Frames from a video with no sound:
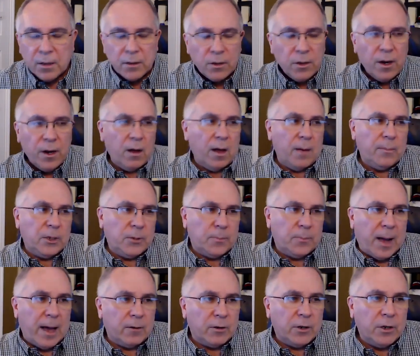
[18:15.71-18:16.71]
you know how much
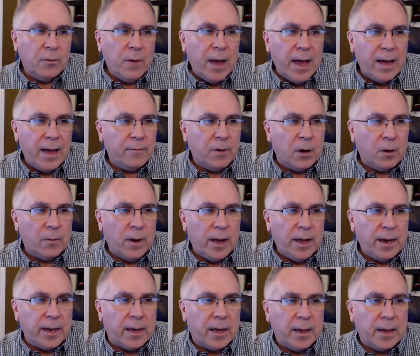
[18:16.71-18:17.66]
power you have already.